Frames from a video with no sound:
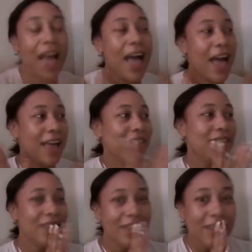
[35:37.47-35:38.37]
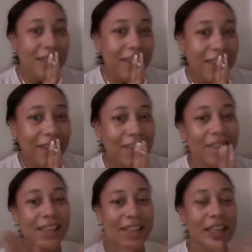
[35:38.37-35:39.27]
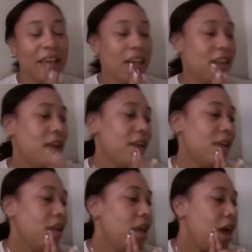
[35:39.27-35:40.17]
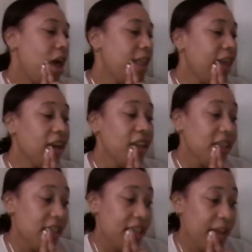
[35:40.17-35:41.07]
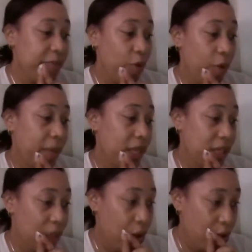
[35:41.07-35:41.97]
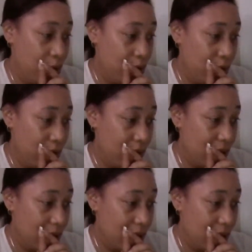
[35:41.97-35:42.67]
I'm gonna go and get that. And I'm not gonna do the same thing on my toes.